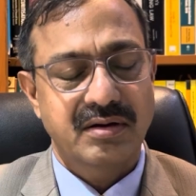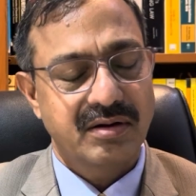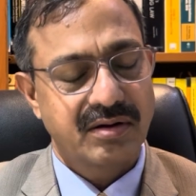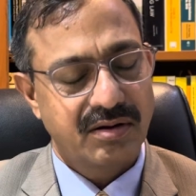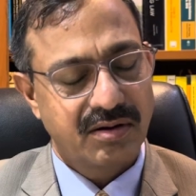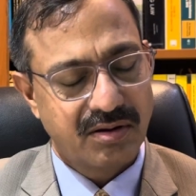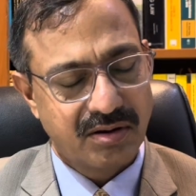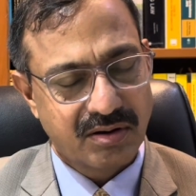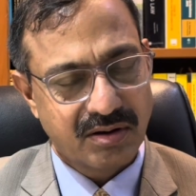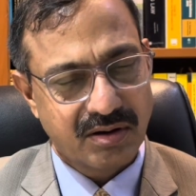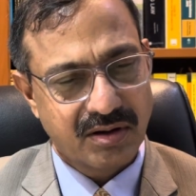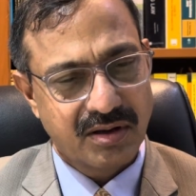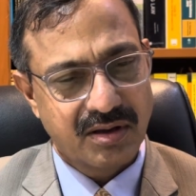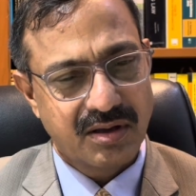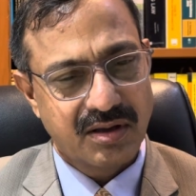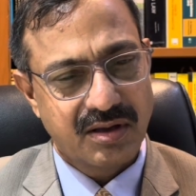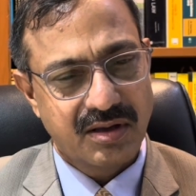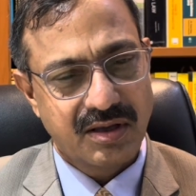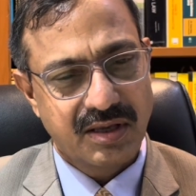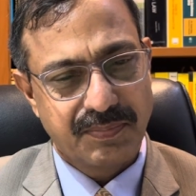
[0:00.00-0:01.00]
or
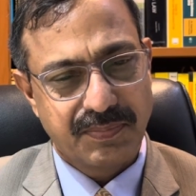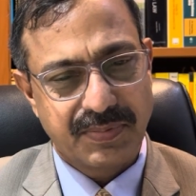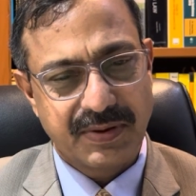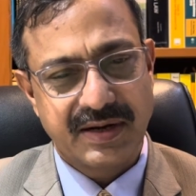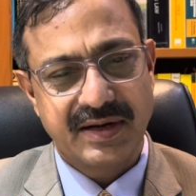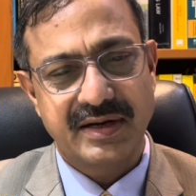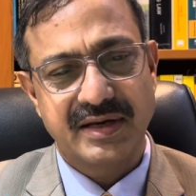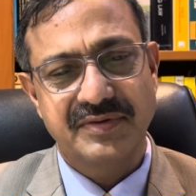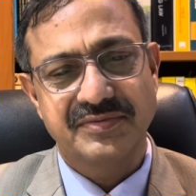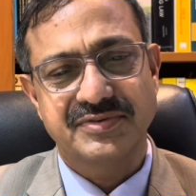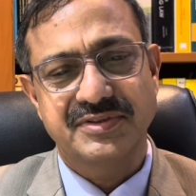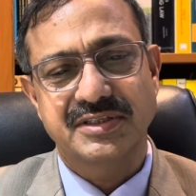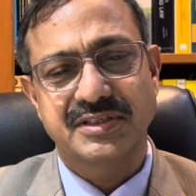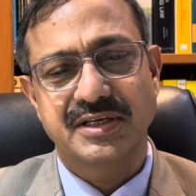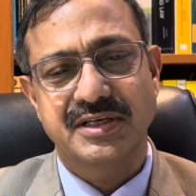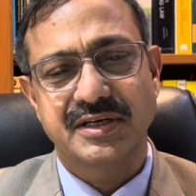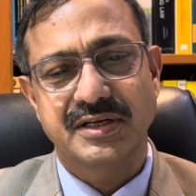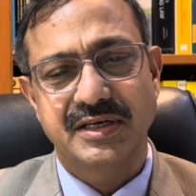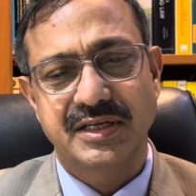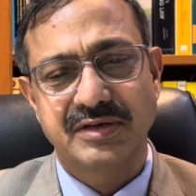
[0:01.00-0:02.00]
a plaintiff
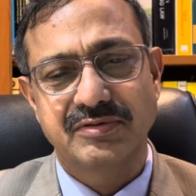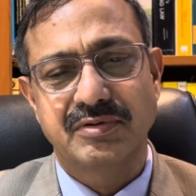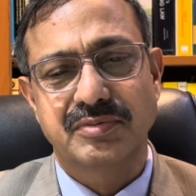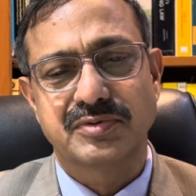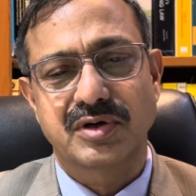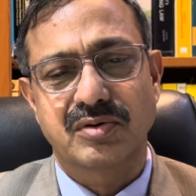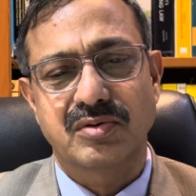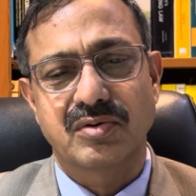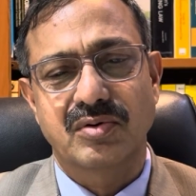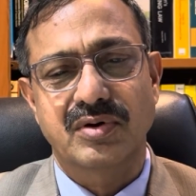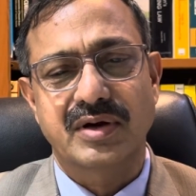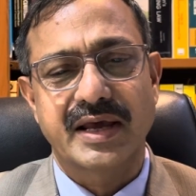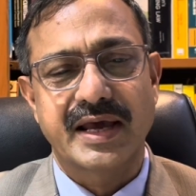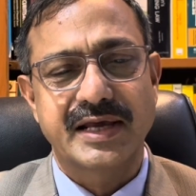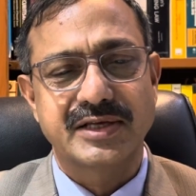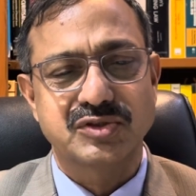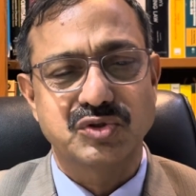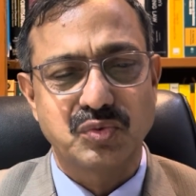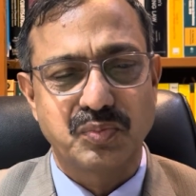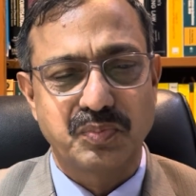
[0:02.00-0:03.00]
seeking leave of the court
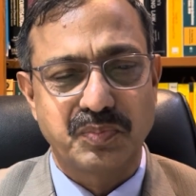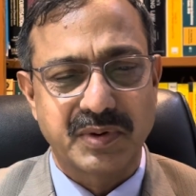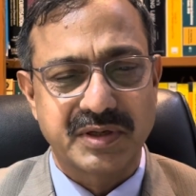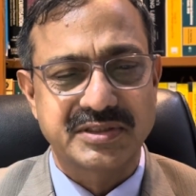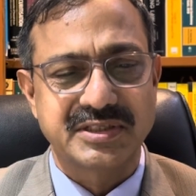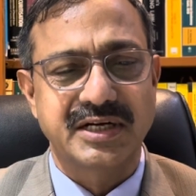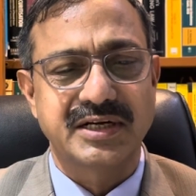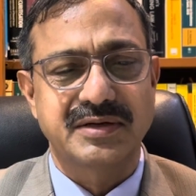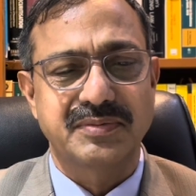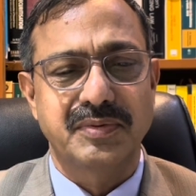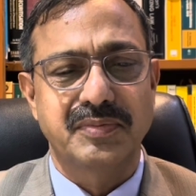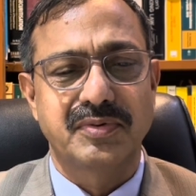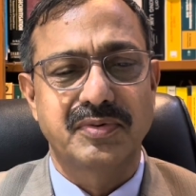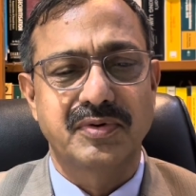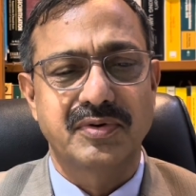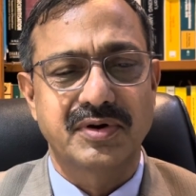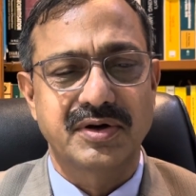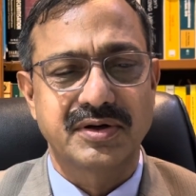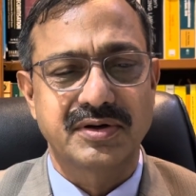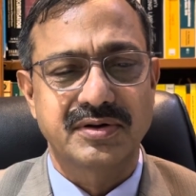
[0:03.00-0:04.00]
has to present
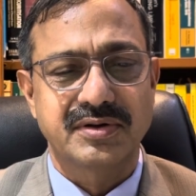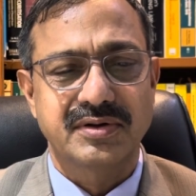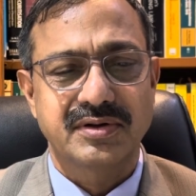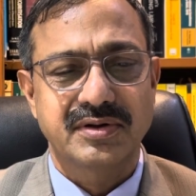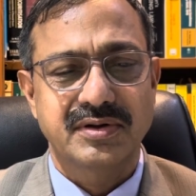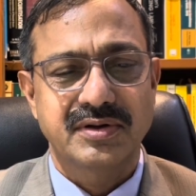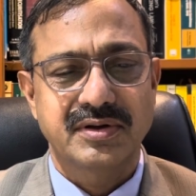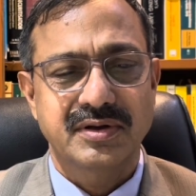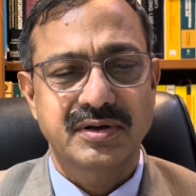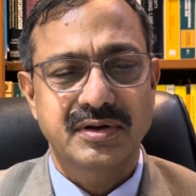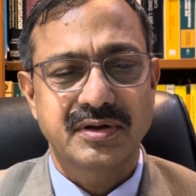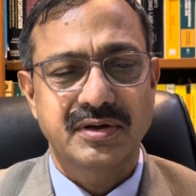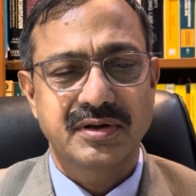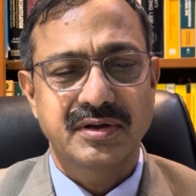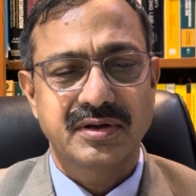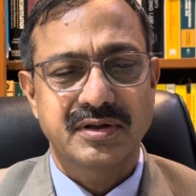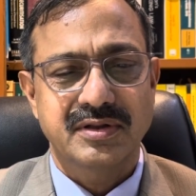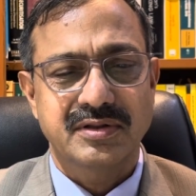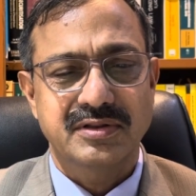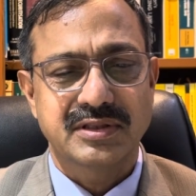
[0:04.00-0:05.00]
before it
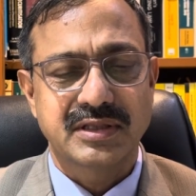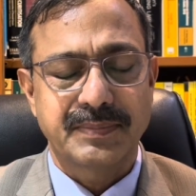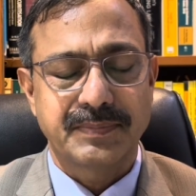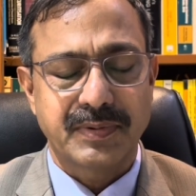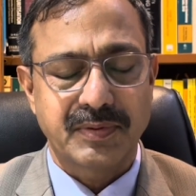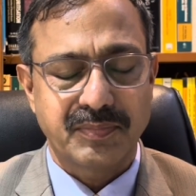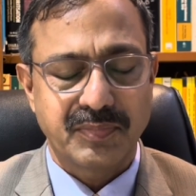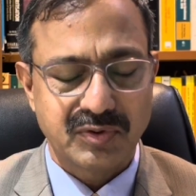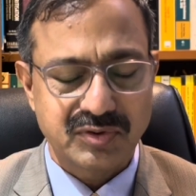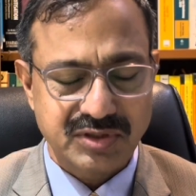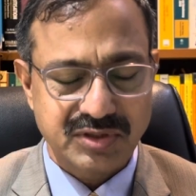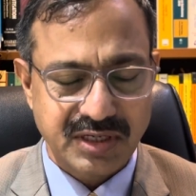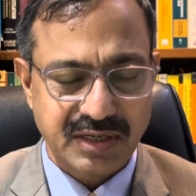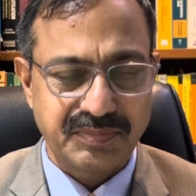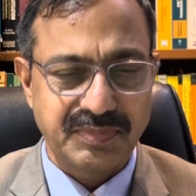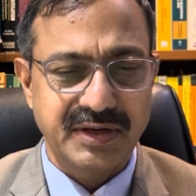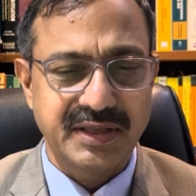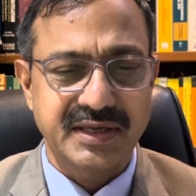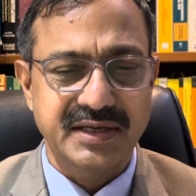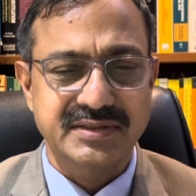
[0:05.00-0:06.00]
the proposed
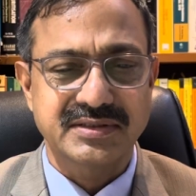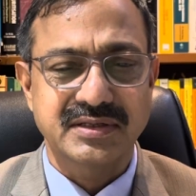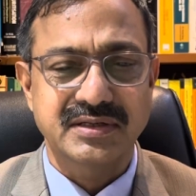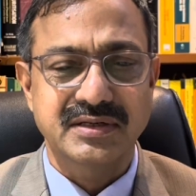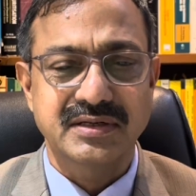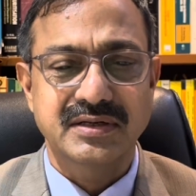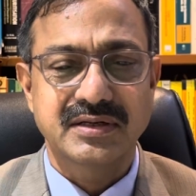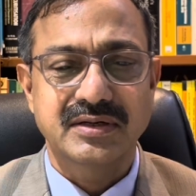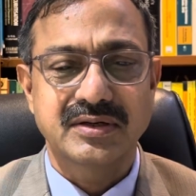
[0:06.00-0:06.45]
application.